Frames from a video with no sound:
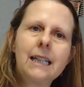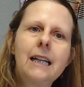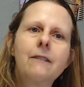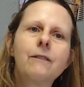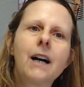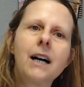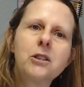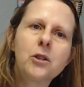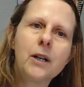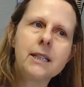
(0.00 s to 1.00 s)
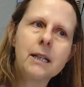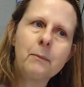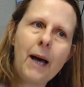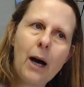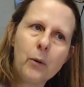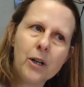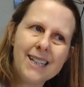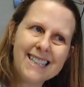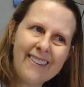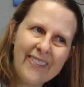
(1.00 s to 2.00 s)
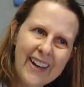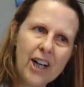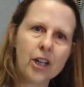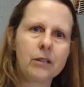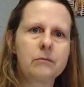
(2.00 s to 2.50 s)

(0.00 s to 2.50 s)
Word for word: if God's grace and power isn't there?